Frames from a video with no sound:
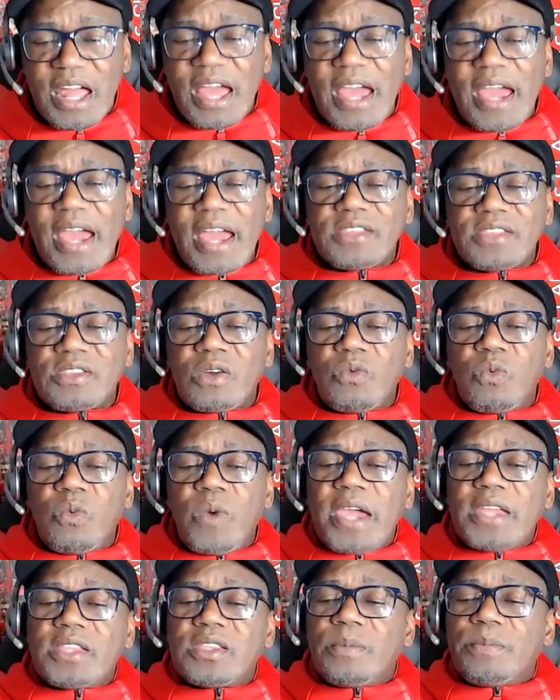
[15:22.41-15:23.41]
And the
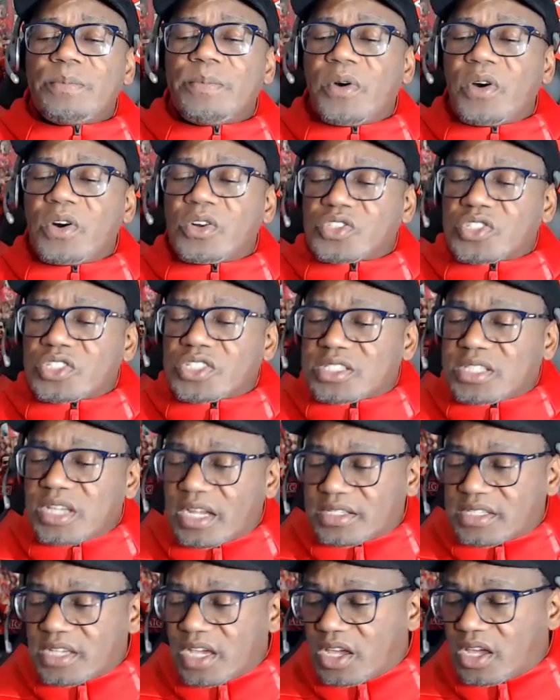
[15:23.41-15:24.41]
way the ball just
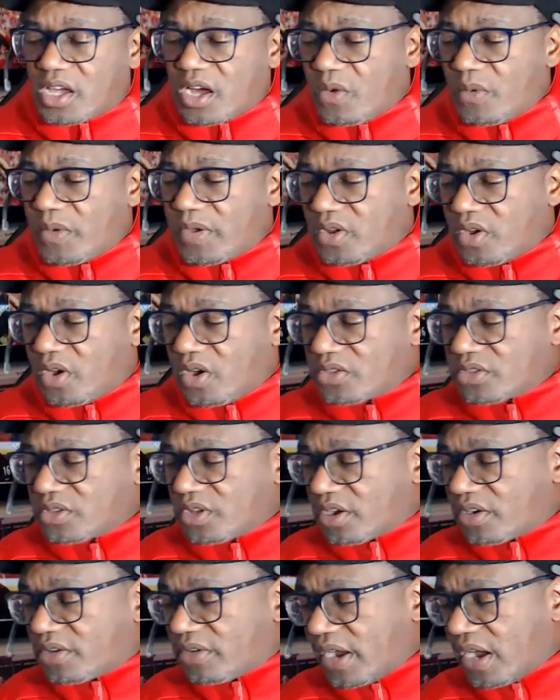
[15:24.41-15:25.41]
started going on
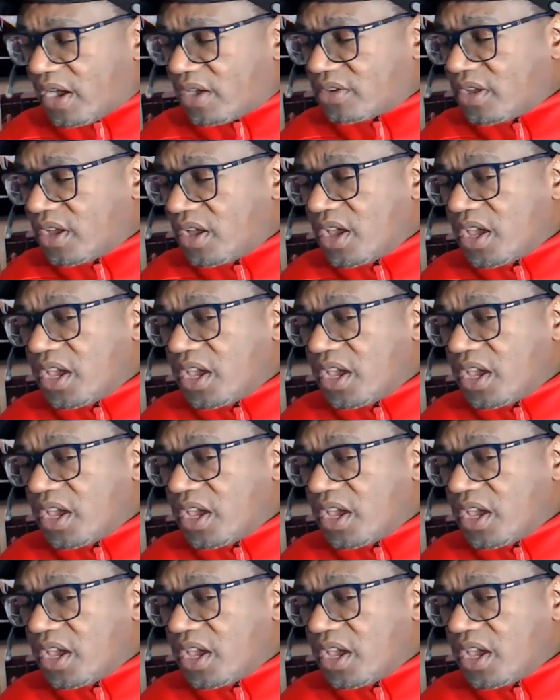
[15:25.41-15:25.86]
the ground,